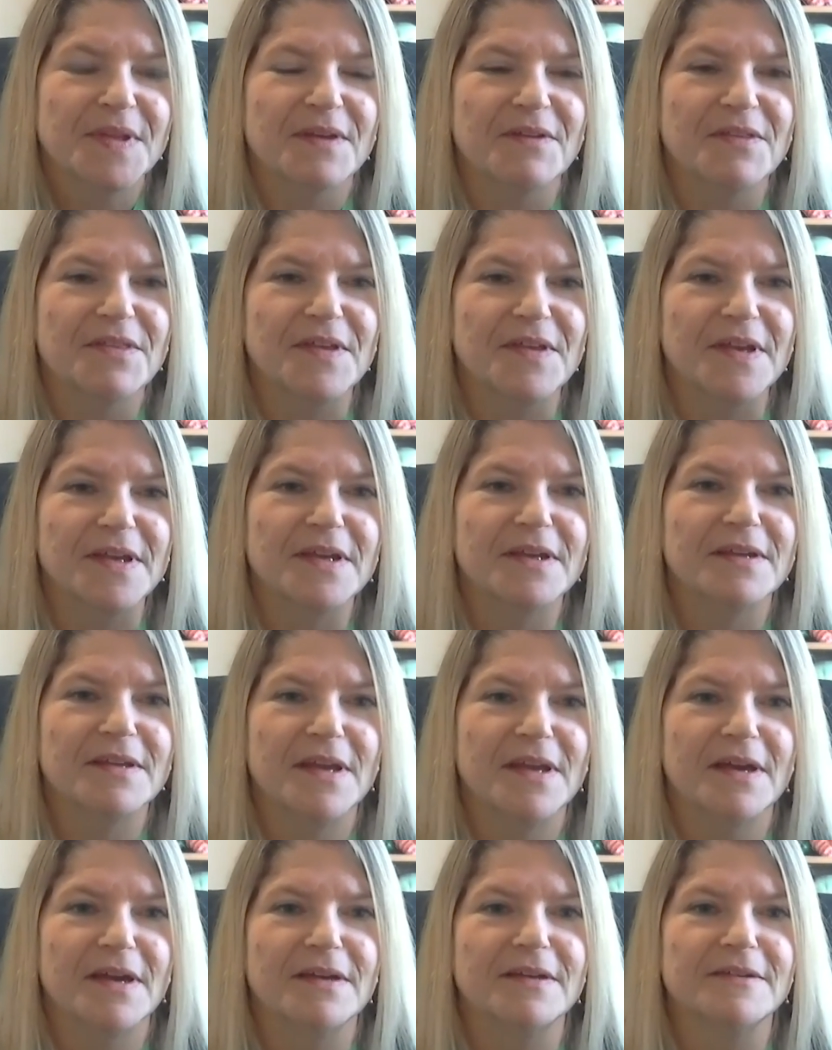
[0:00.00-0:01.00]
I think,
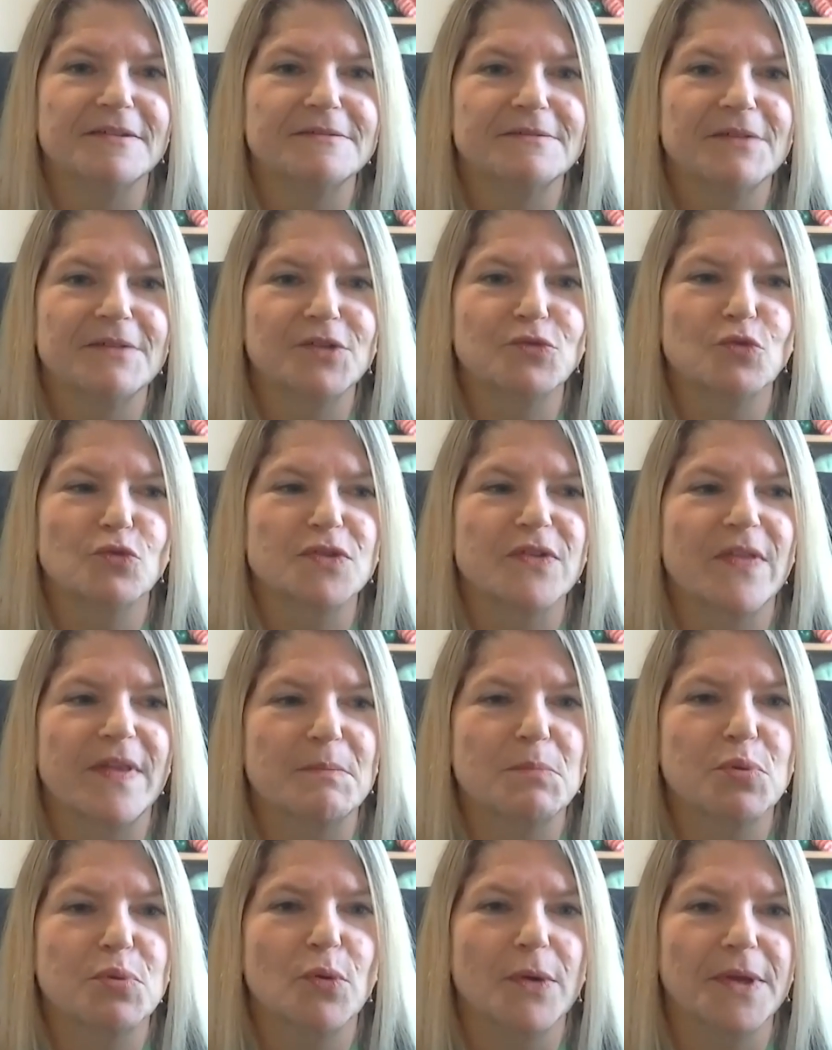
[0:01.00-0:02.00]
yeah, I got to
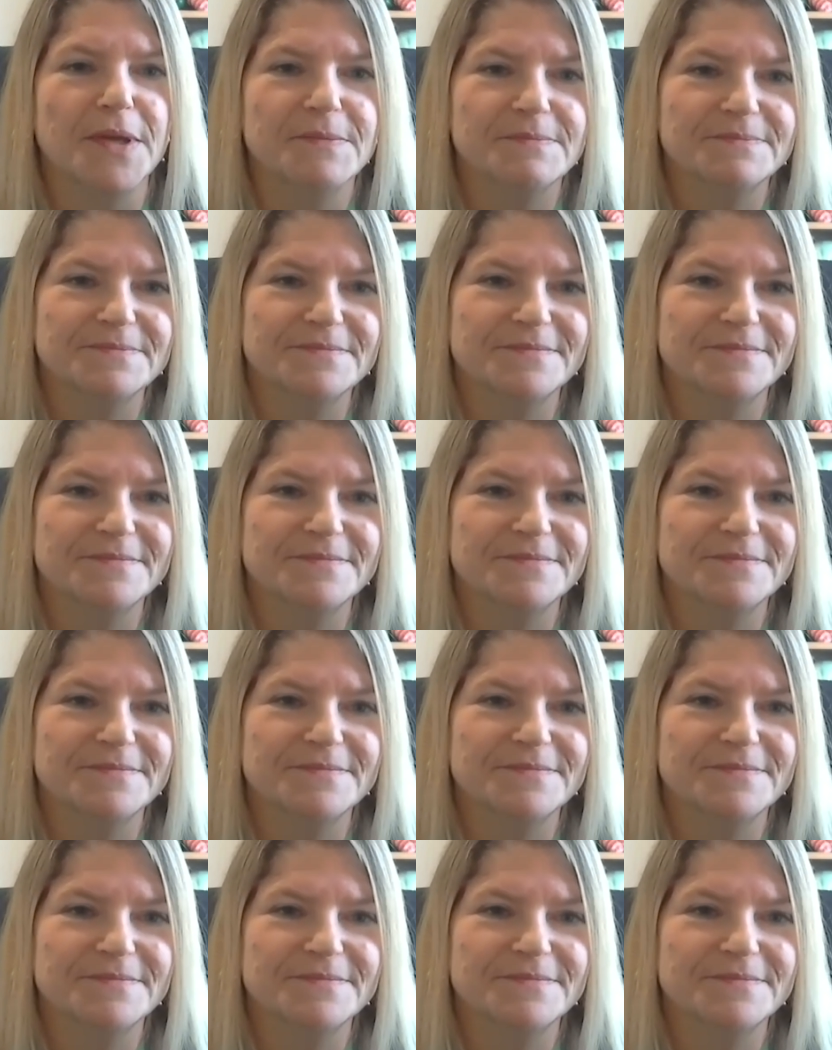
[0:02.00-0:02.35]
that point.